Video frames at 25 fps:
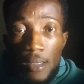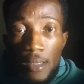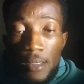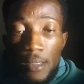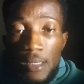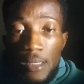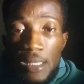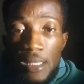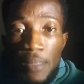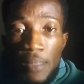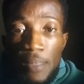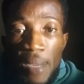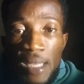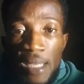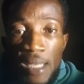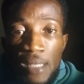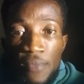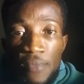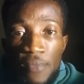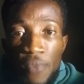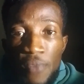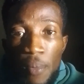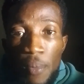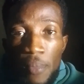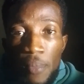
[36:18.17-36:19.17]
Demanding
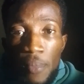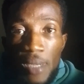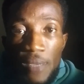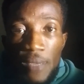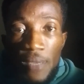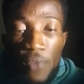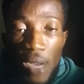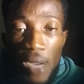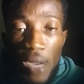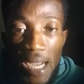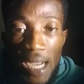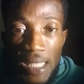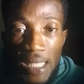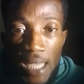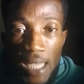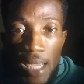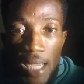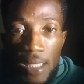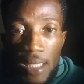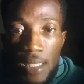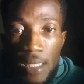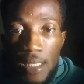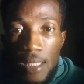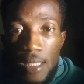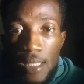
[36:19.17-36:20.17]
for
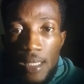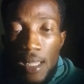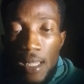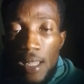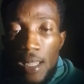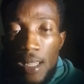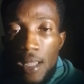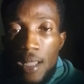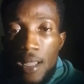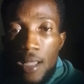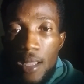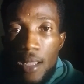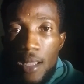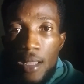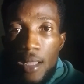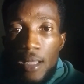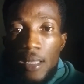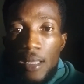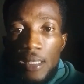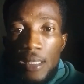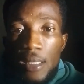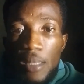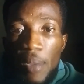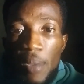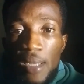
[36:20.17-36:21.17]
gadgets,
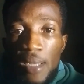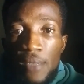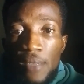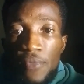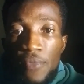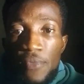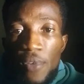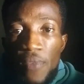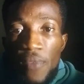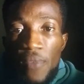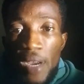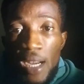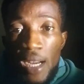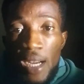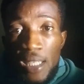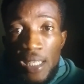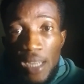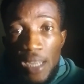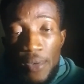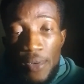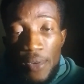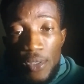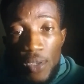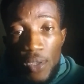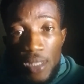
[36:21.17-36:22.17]
demanding for financial
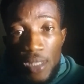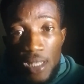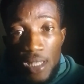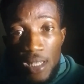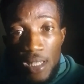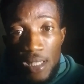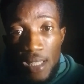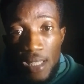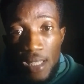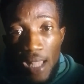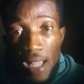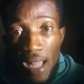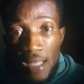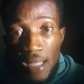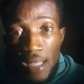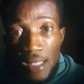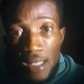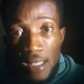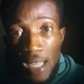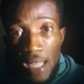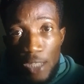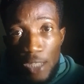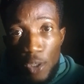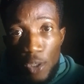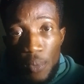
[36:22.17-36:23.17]
resources at the
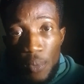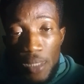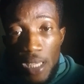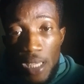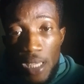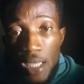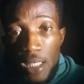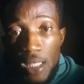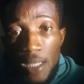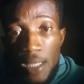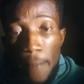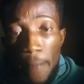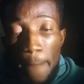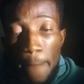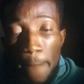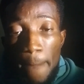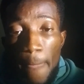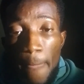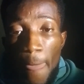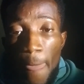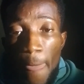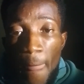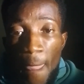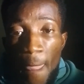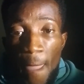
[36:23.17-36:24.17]
startup stage,
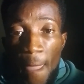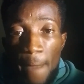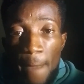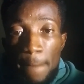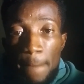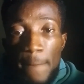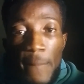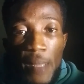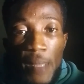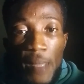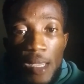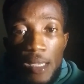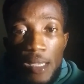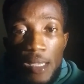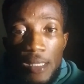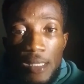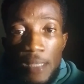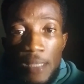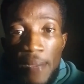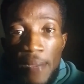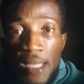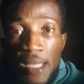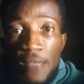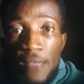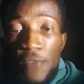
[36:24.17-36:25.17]

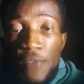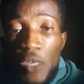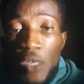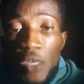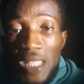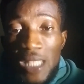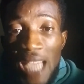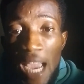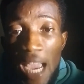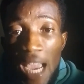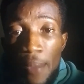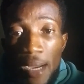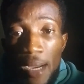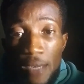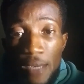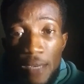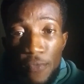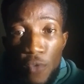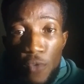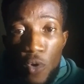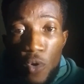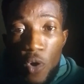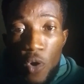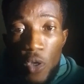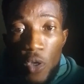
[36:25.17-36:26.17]
demanding for time and
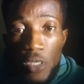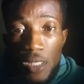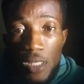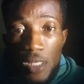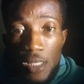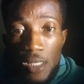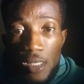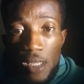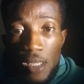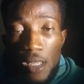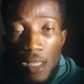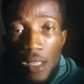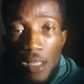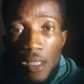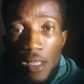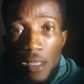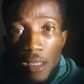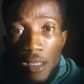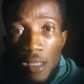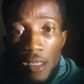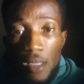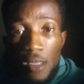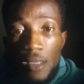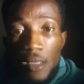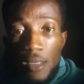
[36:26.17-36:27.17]
focus,
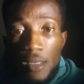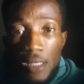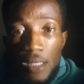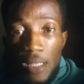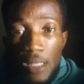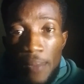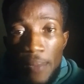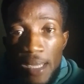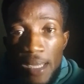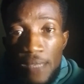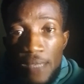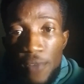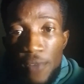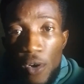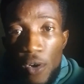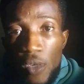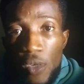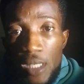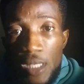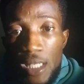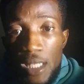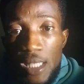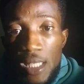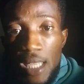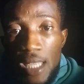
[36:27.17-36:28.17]
demanding for
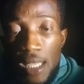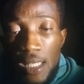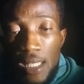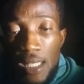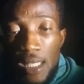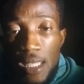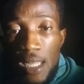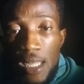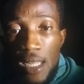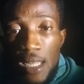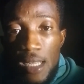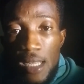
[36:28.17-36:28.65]
consistency,